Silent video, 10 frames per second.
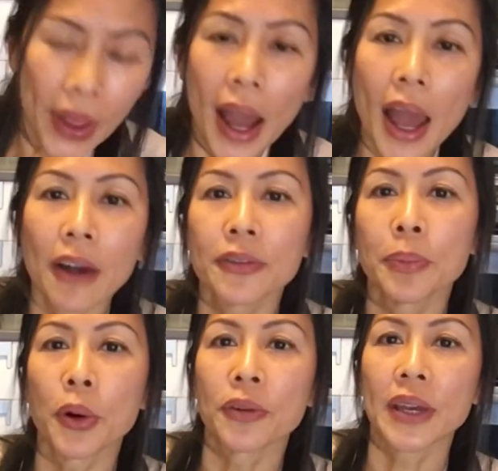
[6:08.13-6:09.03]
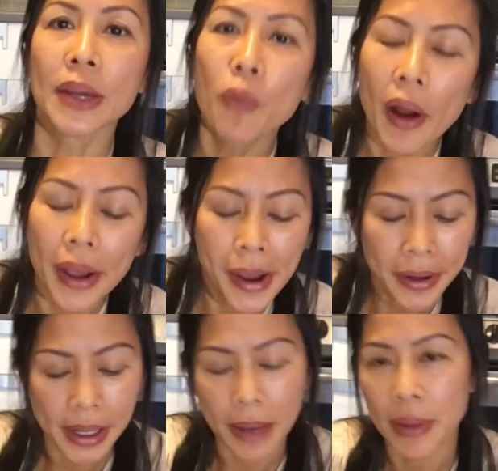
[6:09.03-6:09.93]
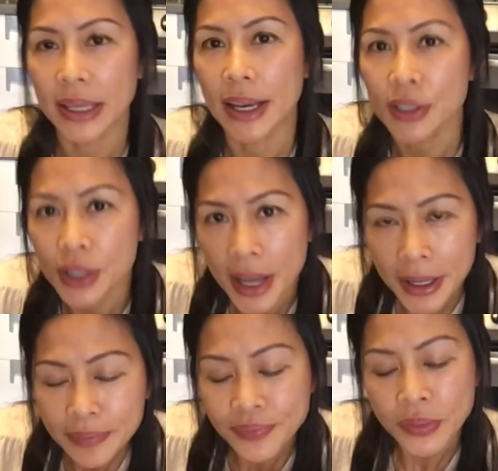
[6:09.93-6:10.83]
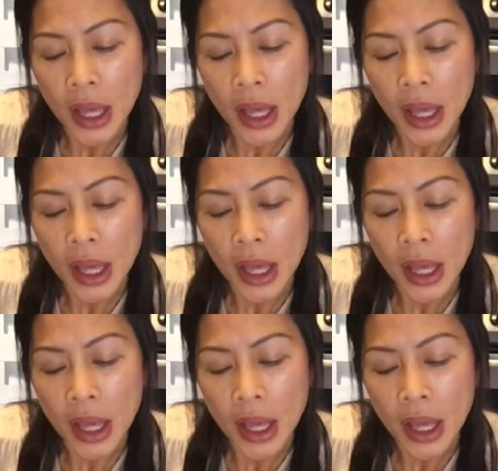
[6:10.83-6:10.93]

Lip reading: I have a bowl of quinoa here I made yesterday.